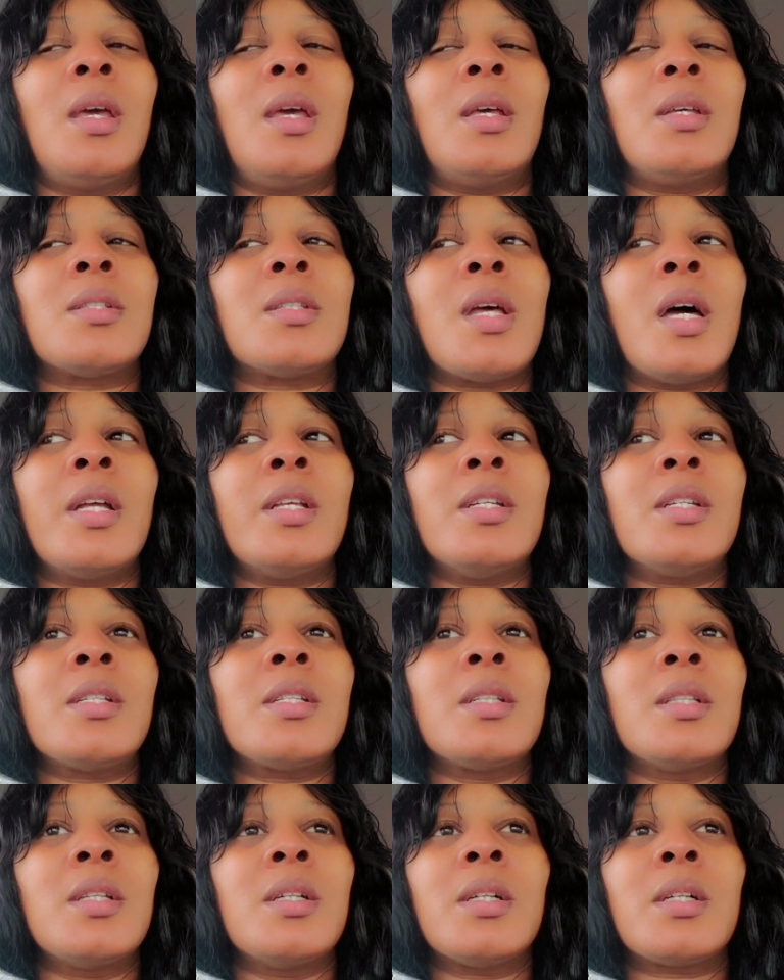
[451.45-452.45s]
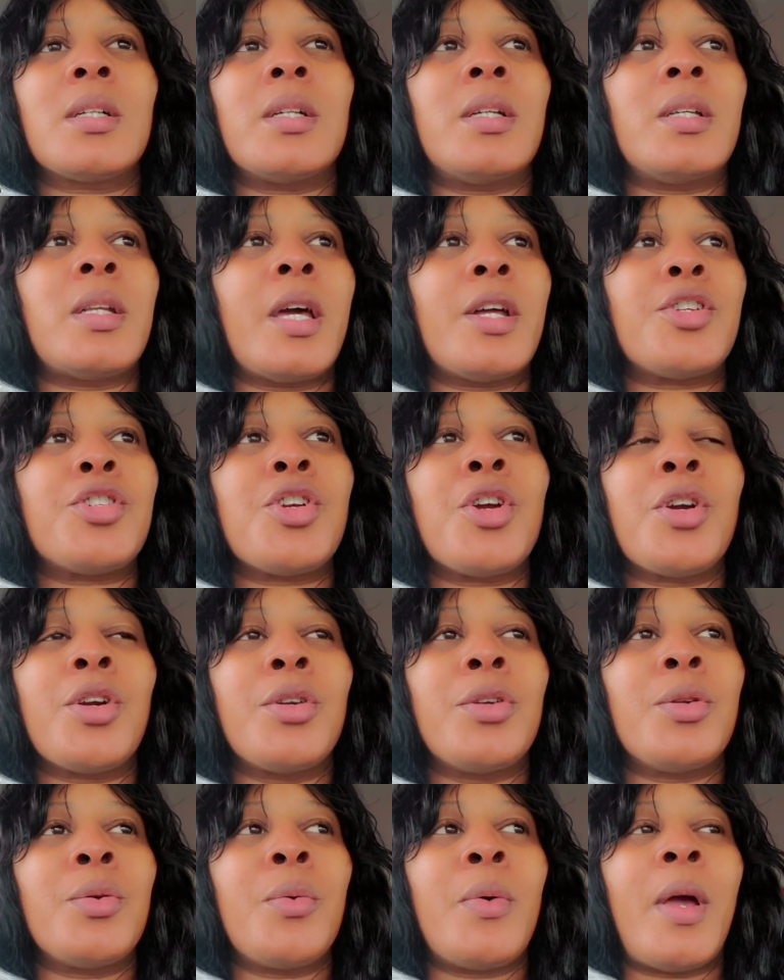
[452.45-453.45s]
And so I just looked and I
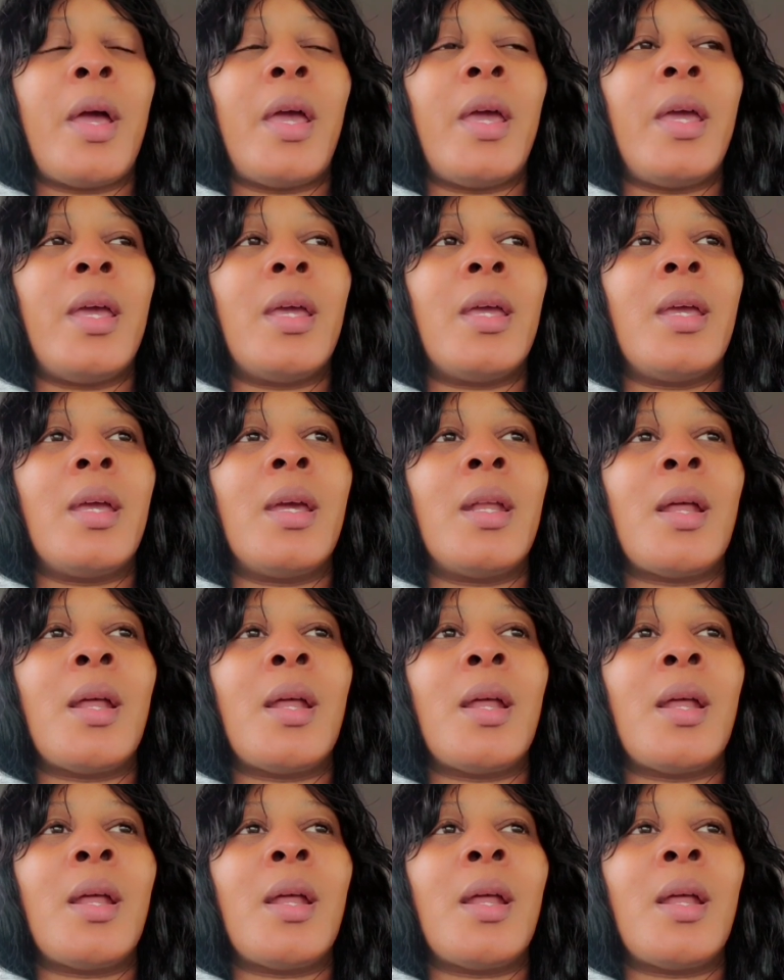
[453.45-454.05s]
turned away,